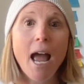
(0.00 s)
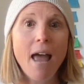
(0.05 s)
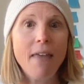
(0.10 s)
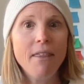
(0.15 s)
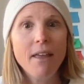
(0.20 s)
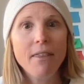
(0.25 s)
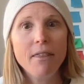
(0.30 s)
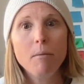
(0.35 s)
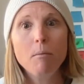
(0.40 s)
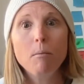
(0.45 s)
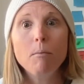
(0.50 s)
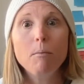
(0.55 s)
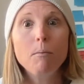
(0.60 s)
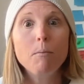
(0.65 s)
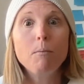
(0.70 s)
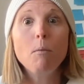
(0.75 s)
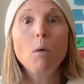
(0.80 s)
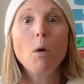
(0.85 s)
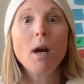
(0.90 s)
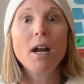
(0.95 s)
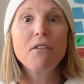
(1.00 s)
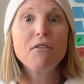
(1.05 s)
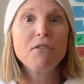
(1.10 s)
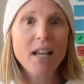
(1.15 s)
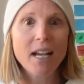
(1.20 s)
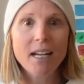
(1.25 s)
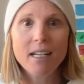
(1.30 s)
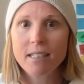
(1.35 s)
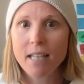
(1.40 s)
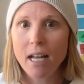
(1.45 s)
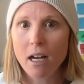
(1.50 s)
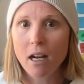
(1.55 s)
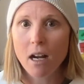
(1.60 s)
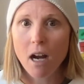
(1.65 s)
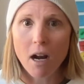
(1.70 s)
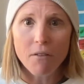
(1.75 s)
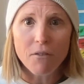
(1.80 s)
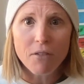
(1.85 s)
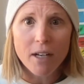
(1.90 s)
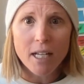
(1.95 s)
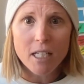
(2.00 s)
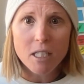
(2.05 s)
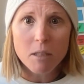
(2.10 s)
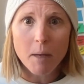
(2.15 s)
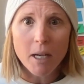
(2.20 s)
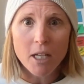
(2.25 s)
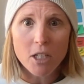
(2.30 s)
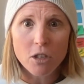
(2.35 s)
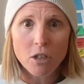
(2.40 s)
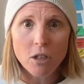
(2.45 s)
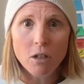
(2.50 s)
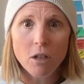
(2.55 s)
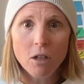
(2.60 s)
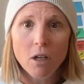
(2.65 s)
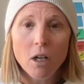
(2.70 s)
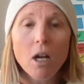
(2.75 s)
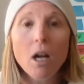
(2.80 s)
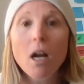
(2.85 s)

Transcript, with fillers: And then the more I flexed that confidence muscle,